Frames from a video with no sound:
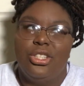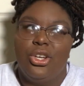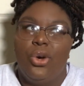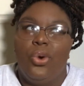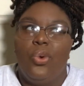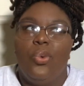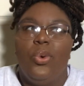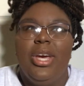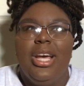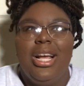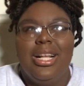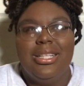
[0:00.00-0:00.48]

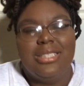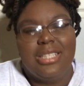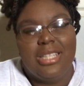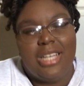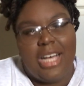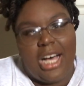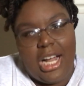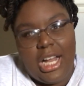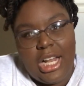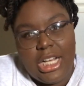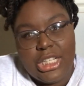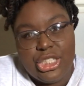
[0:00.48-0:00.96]
So we get to
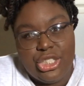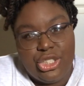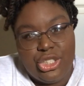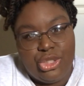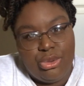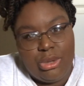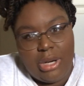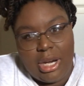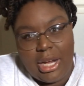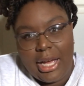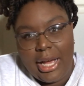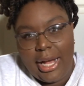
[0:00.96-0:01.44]
college in
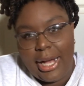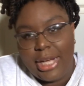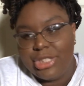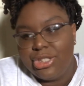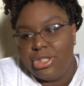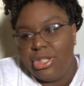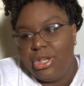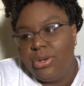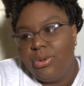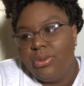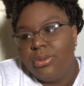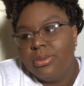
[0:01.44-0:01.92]
July, because
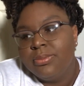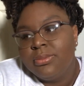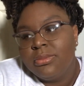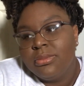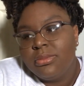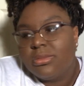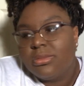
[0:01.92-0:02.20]
you know,